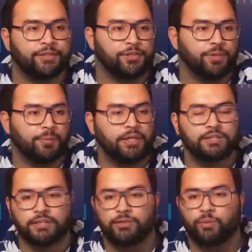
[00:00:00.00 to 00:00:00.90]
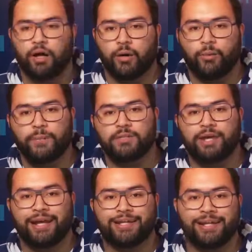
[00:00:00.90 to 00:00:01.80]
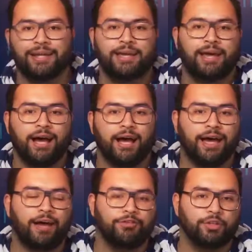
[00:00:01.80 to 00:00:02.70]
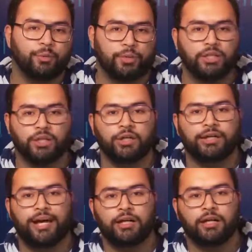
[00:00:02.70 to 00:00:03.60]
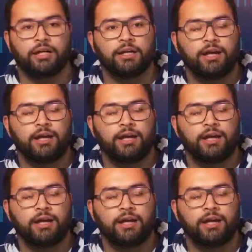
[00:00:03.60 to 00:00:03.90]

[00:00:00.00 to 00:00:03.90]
the pizza's website and then have to relearn how to